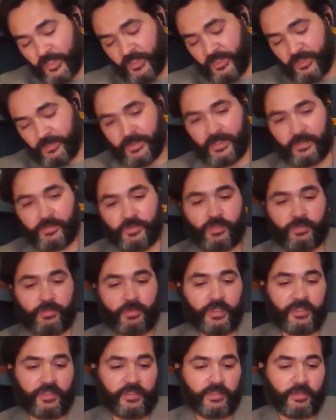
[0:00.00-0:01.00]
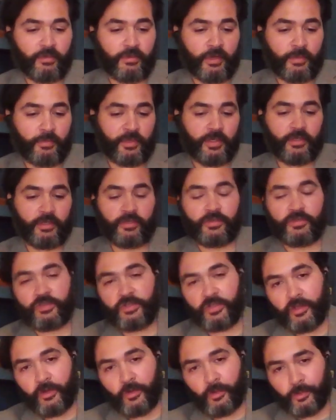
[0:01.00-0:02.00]
Sometimes you run into grumpier,
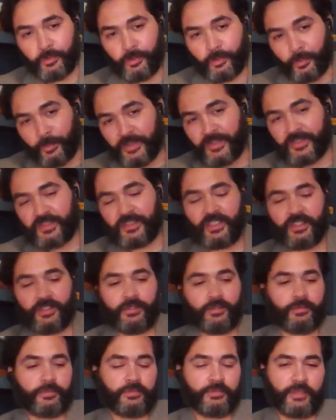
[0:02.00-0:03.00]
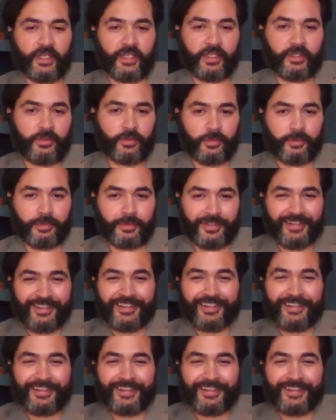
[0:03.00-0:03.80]
usually older ones that don't like doing,